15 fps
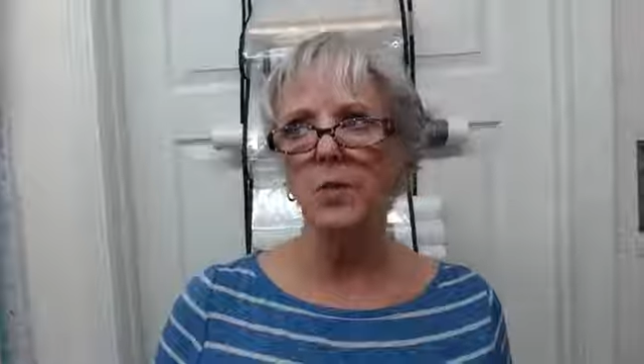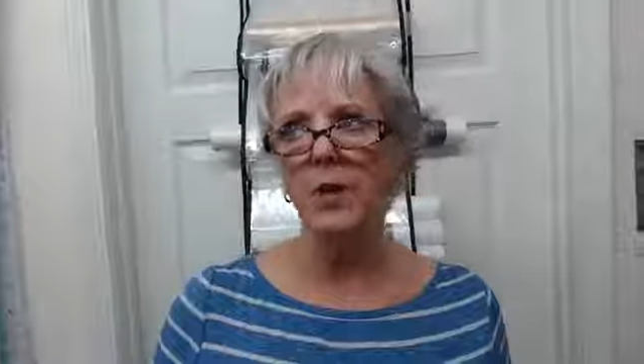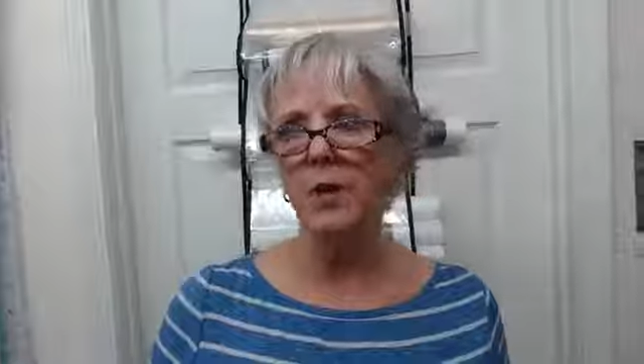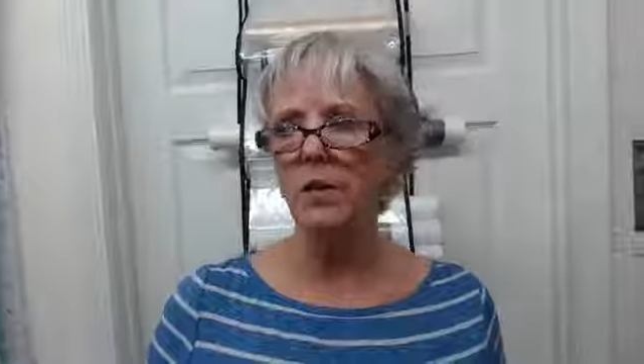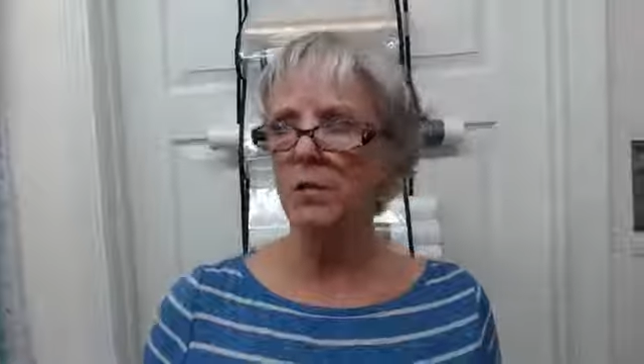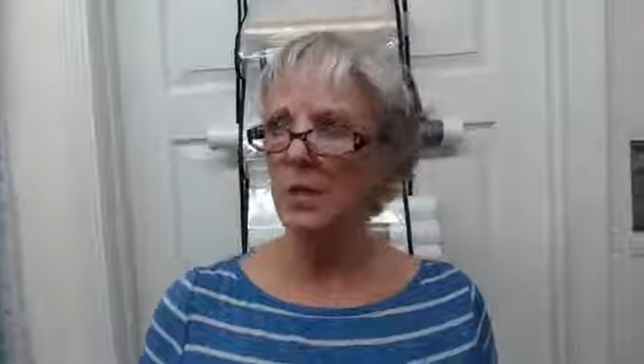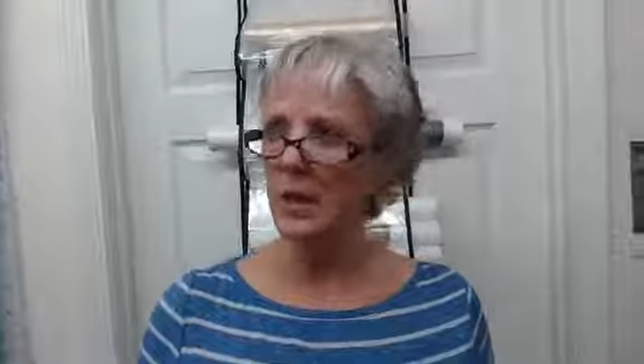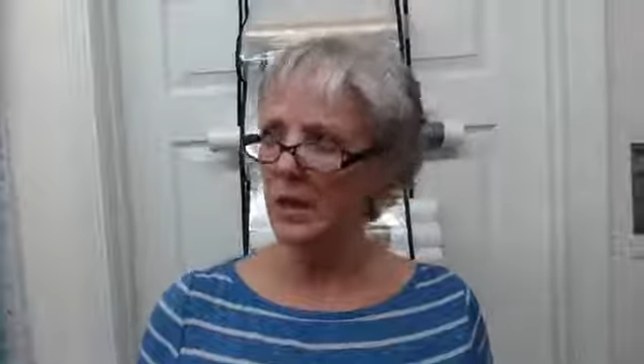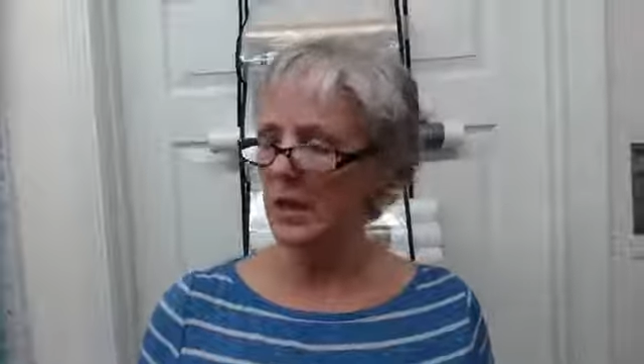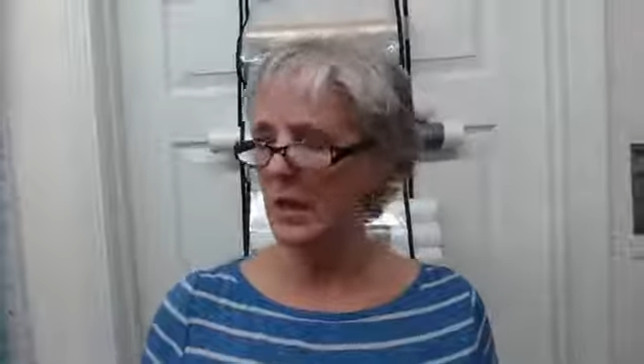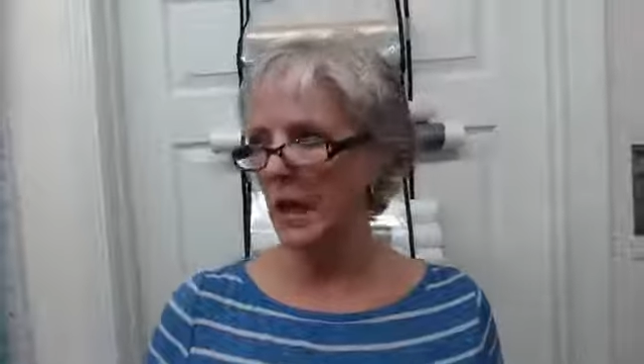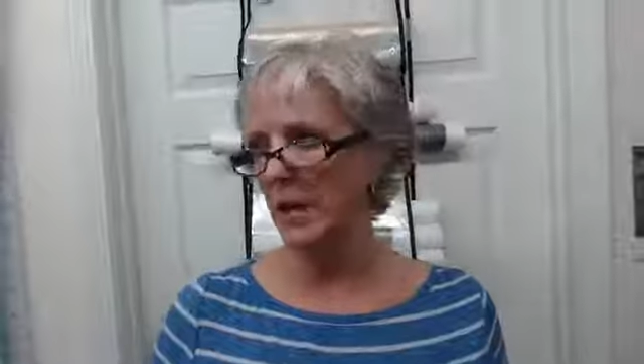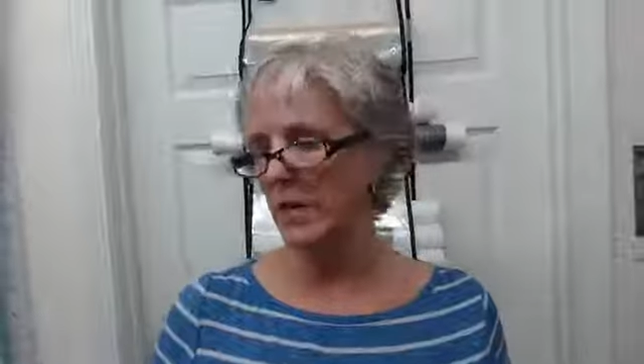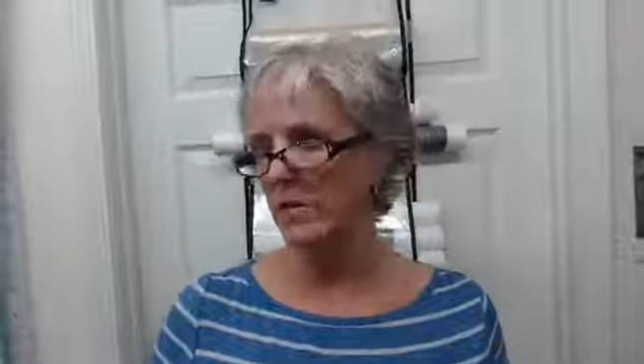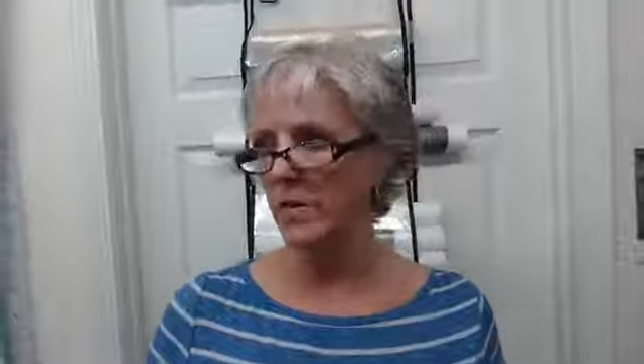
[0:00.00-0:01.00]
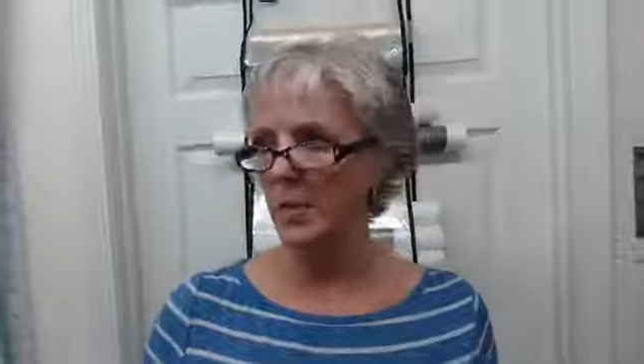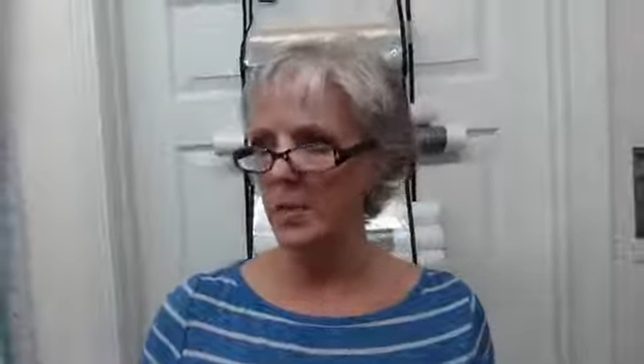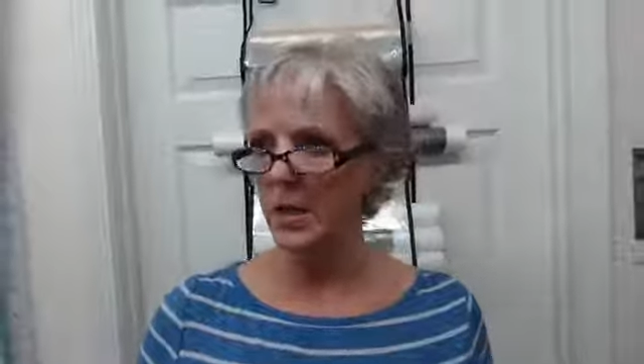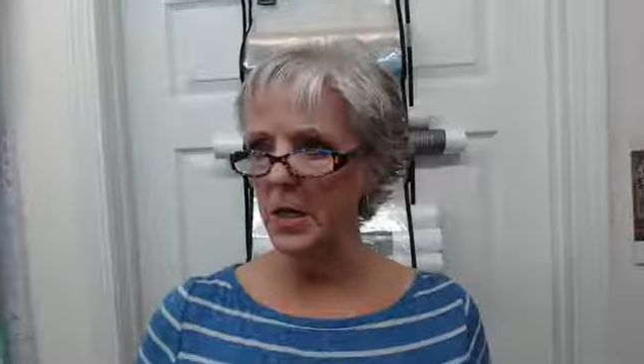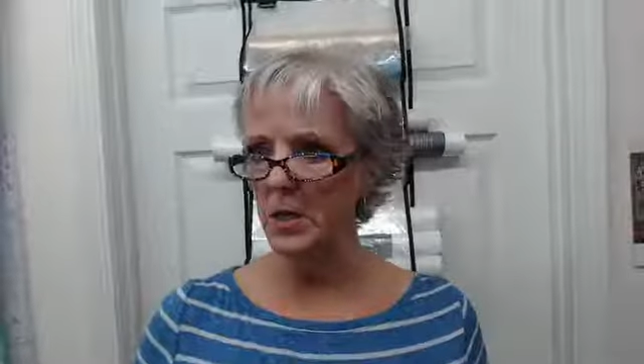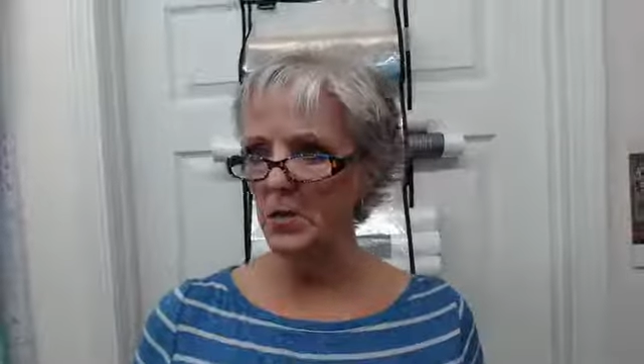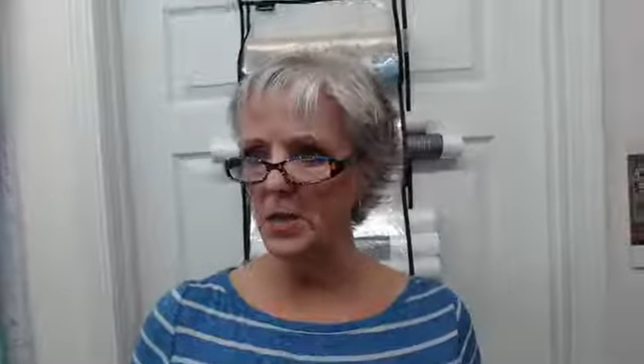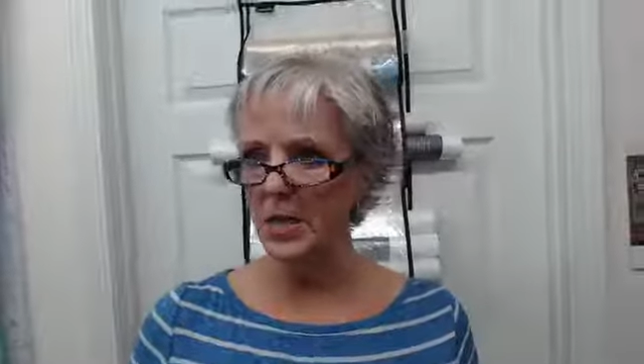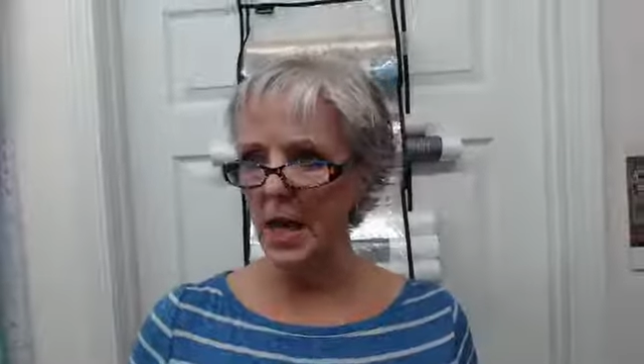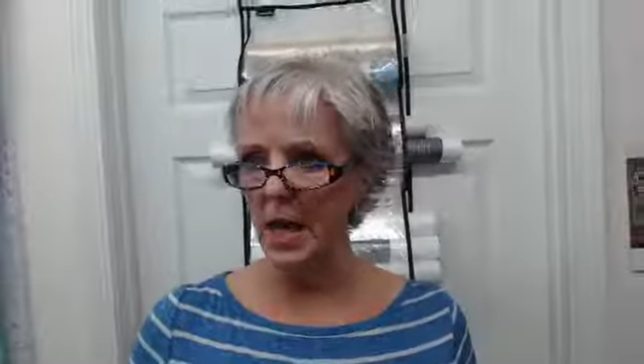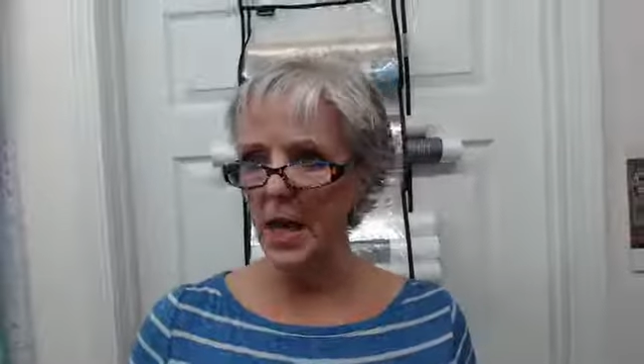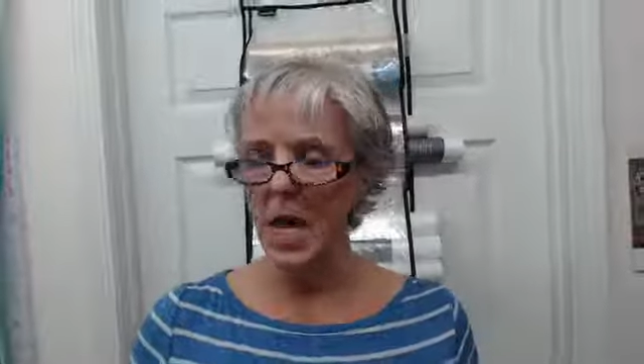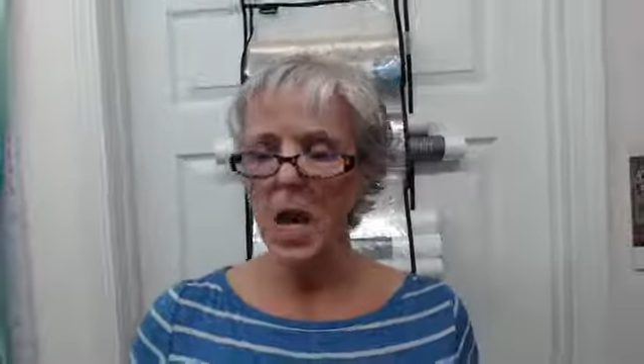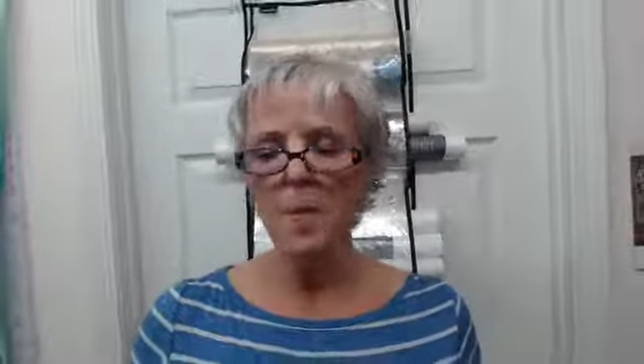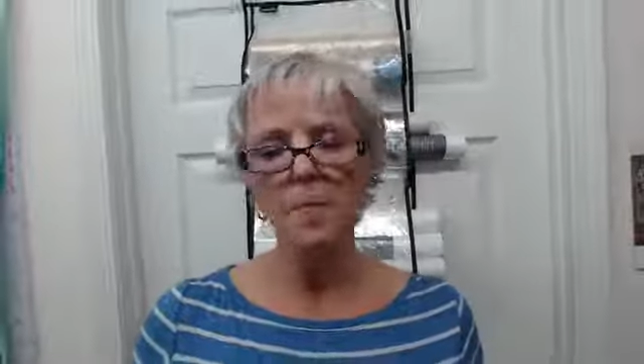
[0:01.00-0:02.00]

we go, well, I don't know if I'm going to use that.